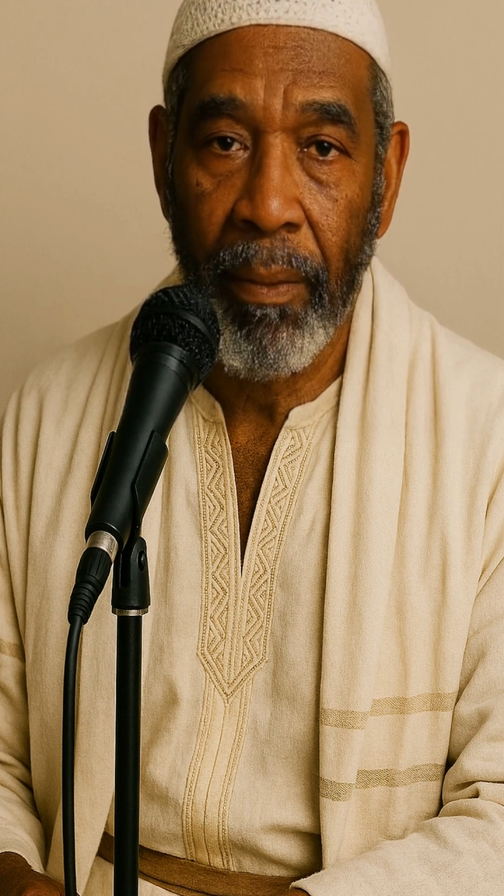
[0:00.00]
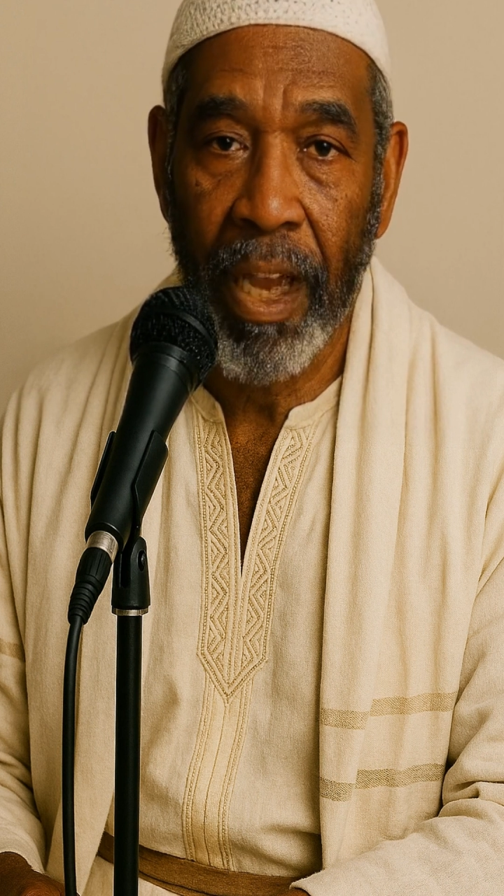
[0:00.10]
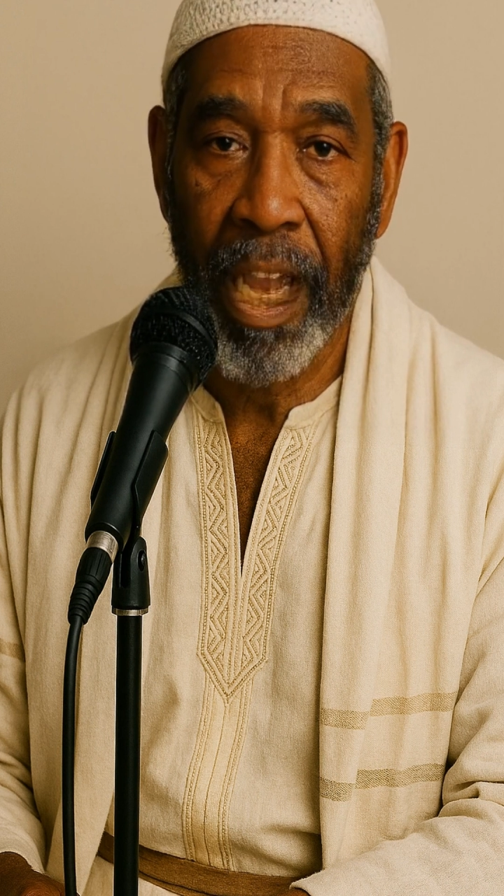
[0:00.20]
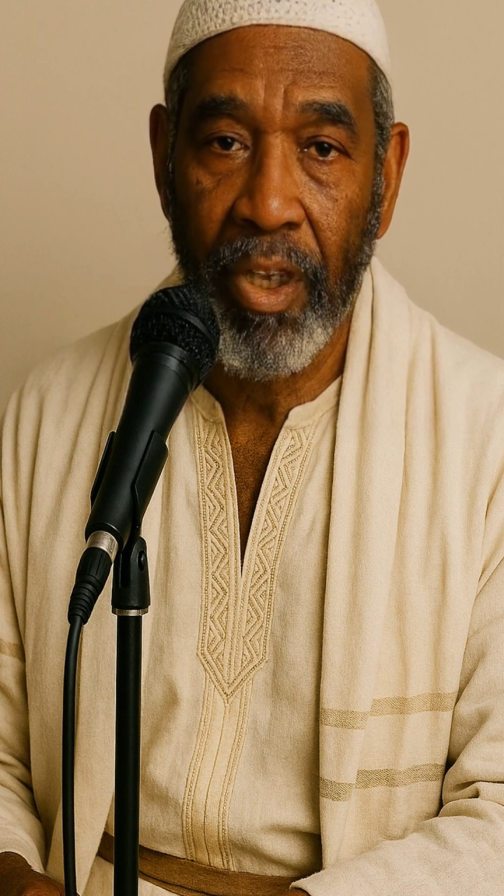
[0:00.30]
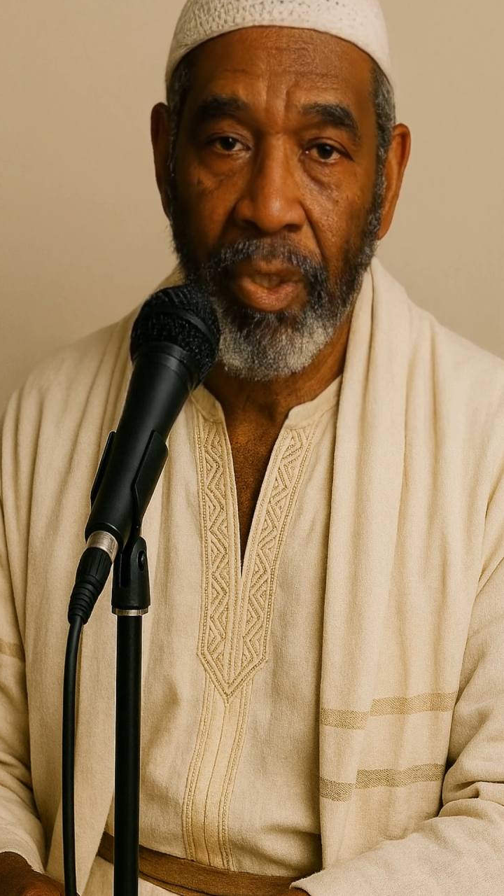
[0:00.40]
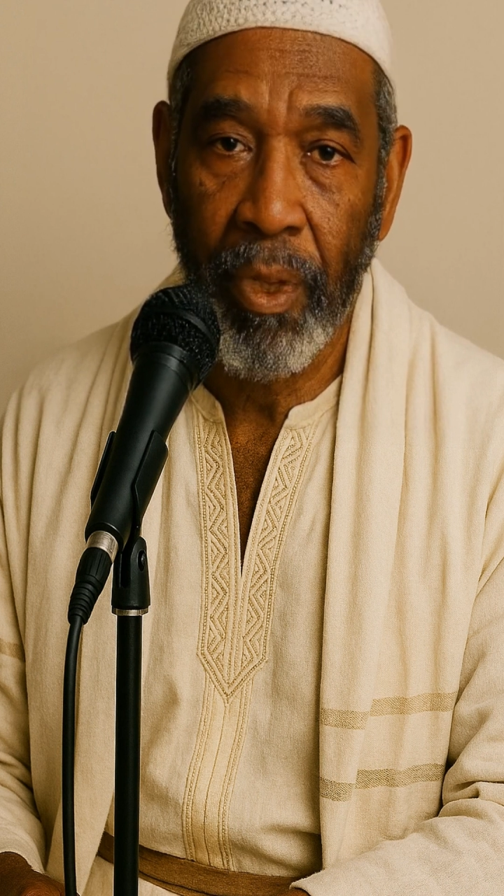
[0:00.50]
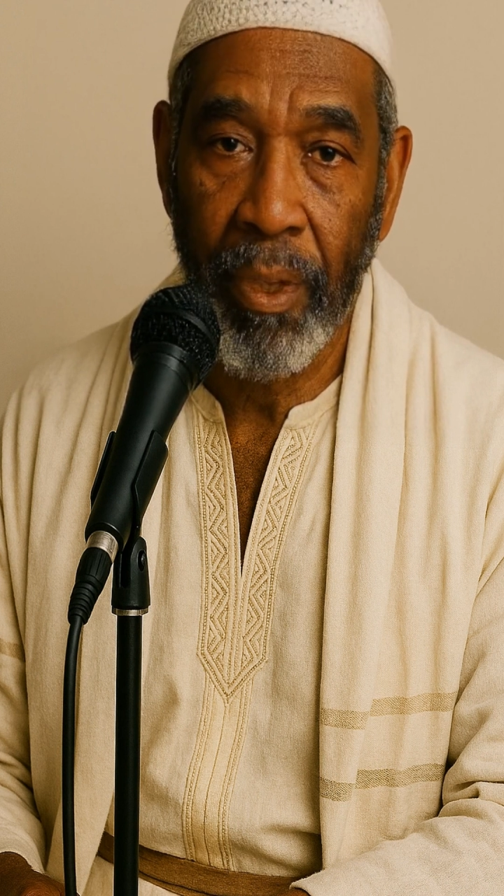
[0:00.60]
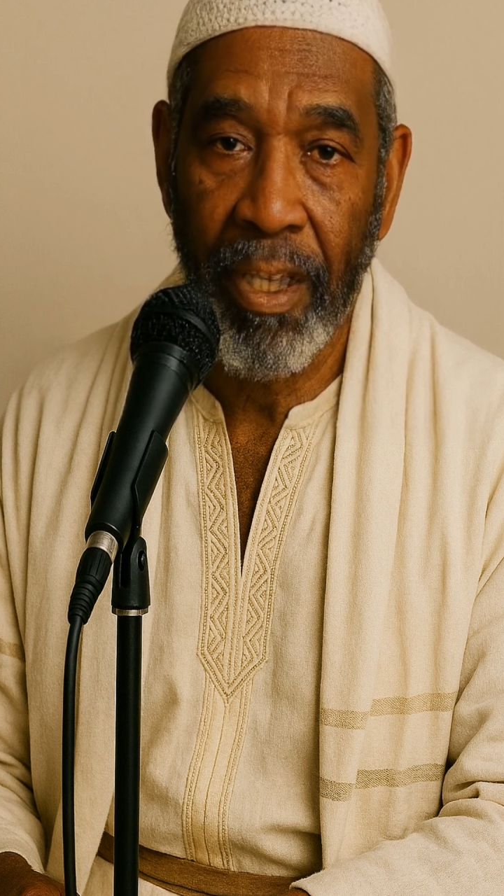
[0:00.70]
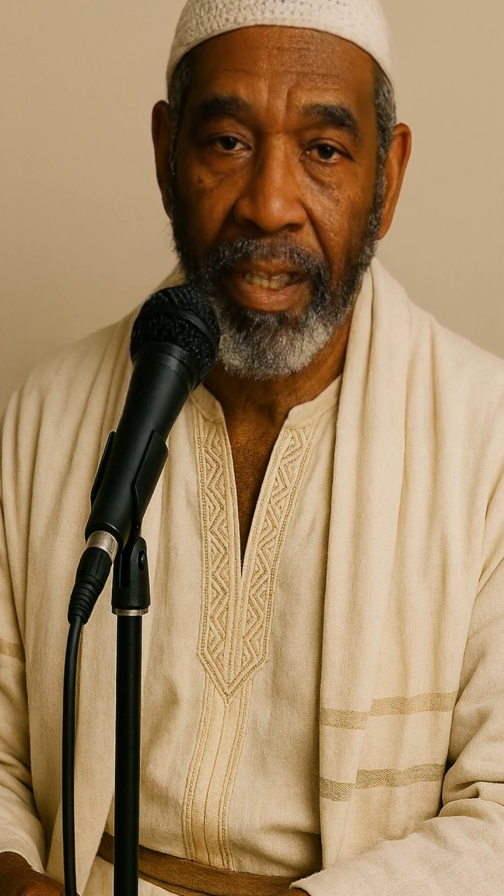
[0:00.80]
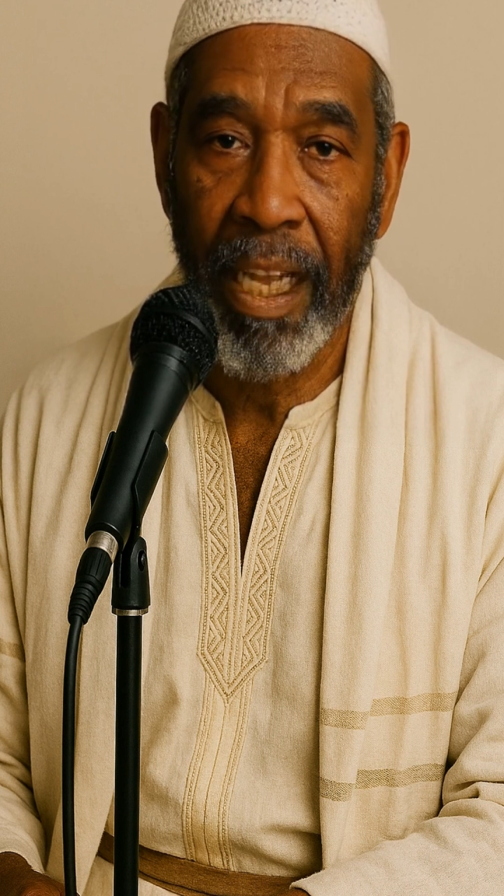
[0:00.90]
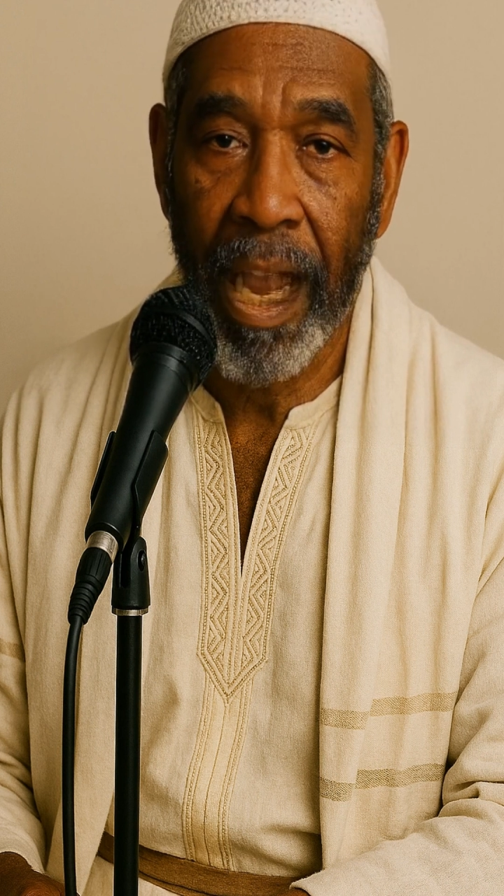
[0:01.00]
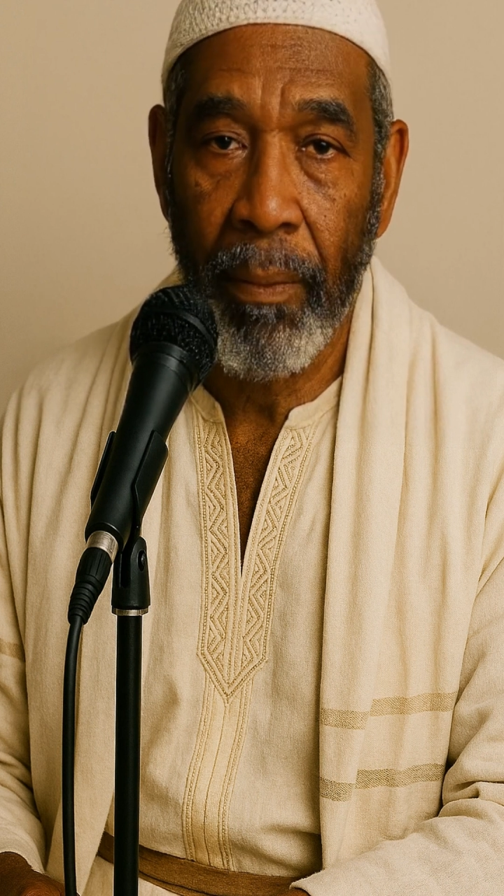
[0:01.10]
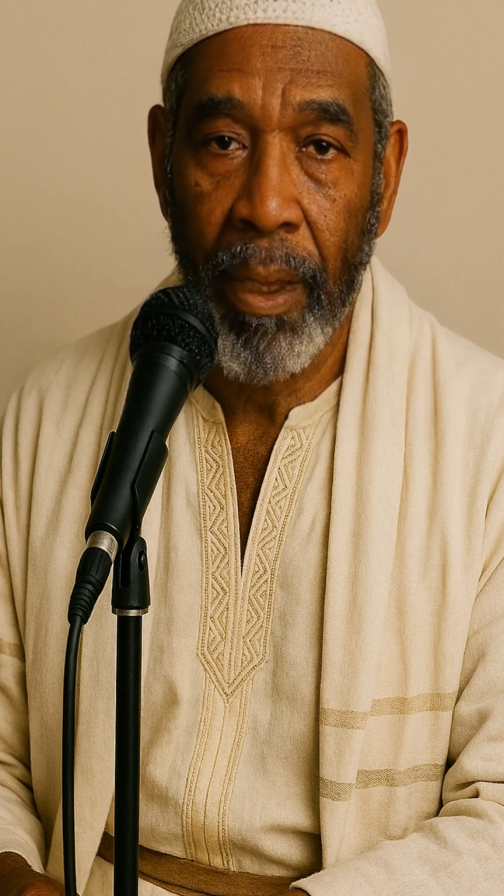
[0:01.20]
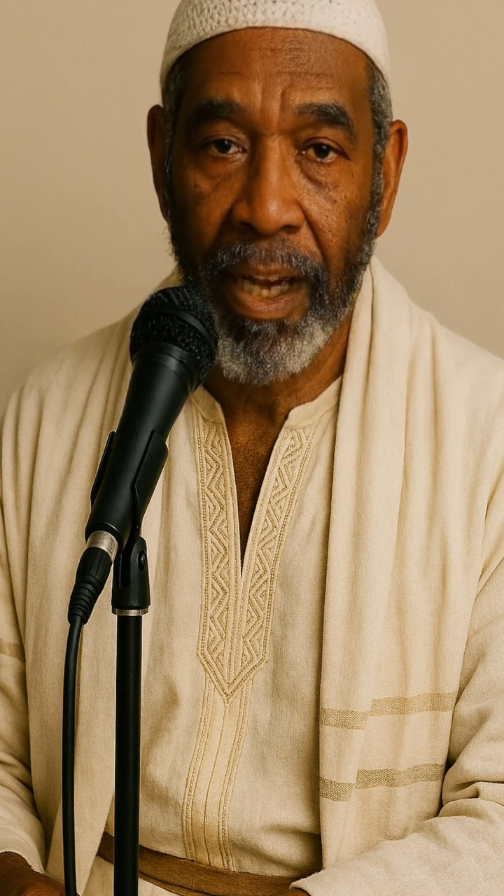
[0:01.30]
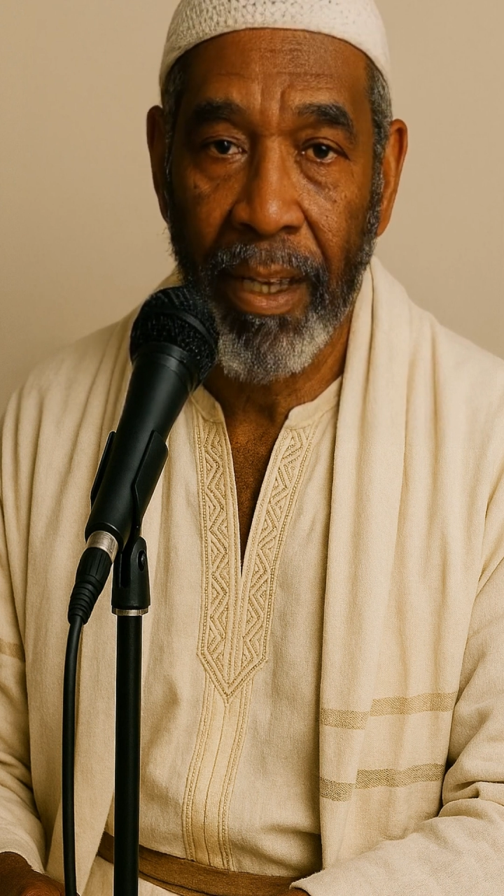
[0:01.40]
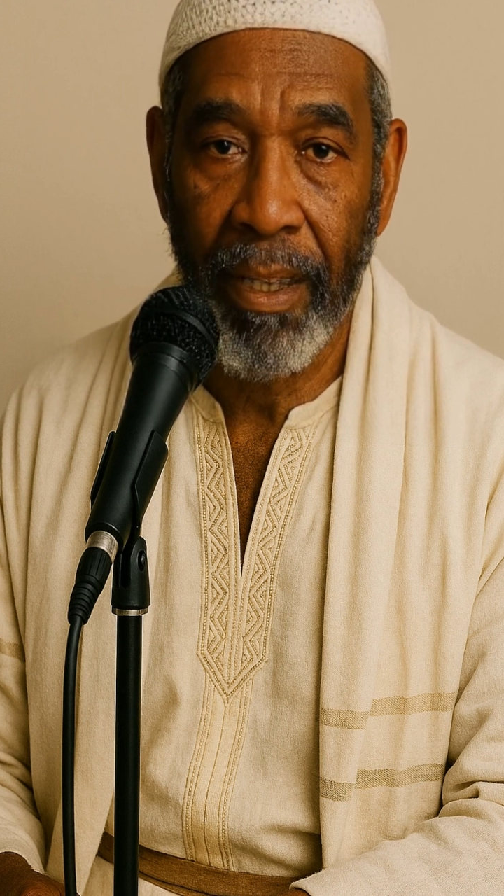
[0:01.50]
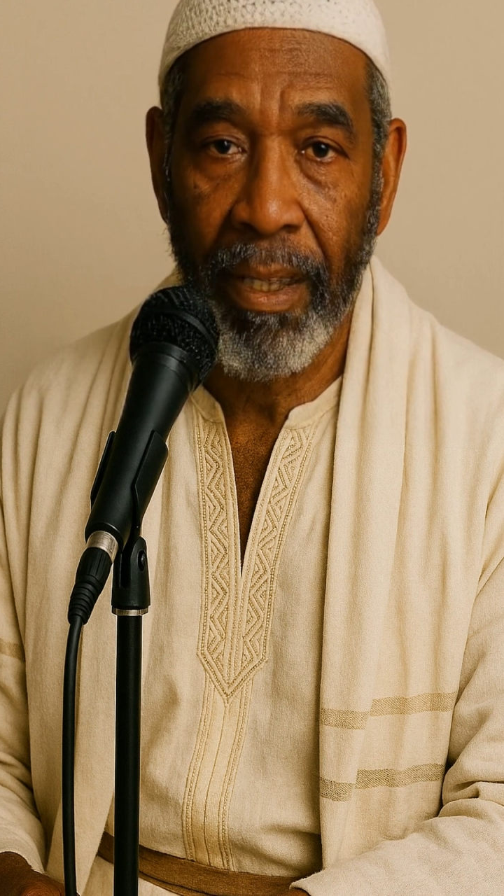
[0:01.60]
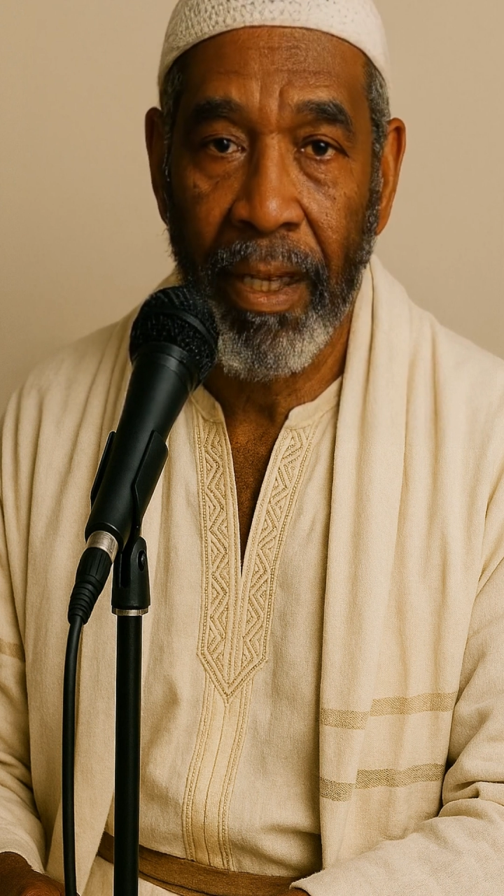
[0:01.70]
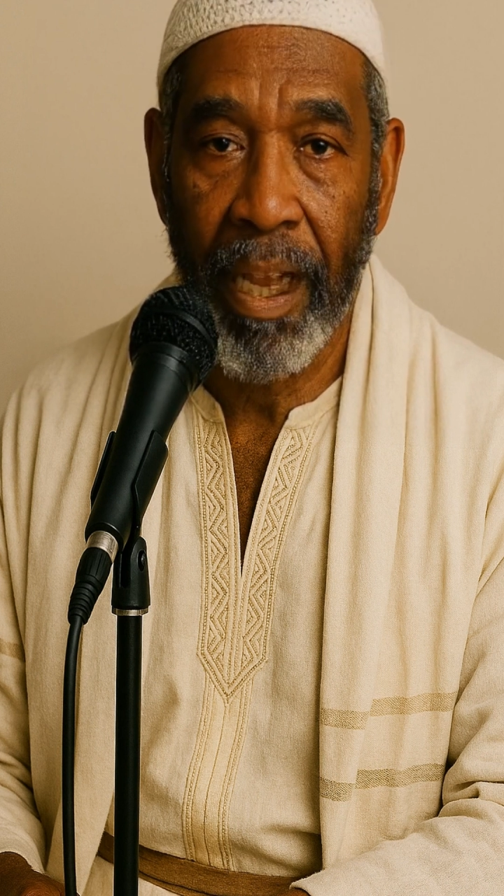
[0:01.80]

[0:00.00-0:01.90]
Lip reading: and truth does not mix.